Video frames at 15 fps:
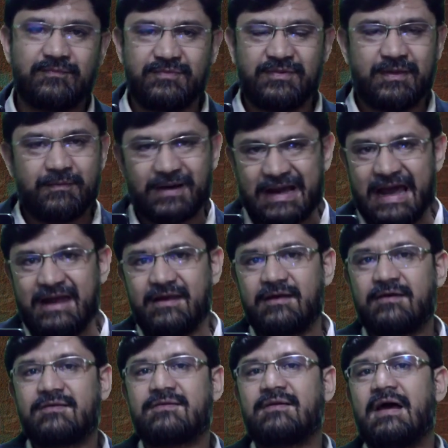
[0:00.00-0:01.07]
the
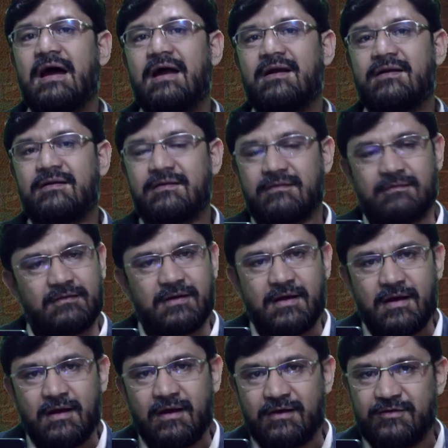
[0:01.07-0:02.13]
mechanics and
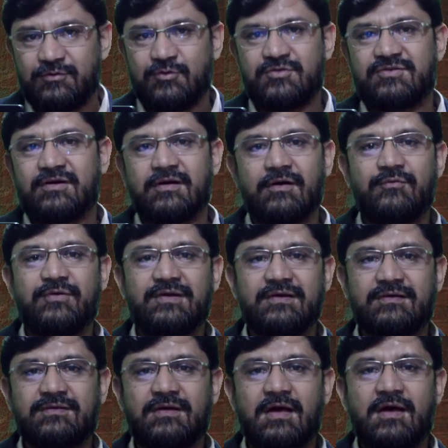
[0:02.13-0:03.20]
your general
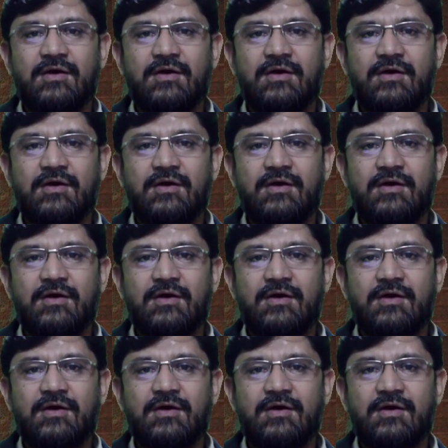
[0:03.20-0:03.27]
physics.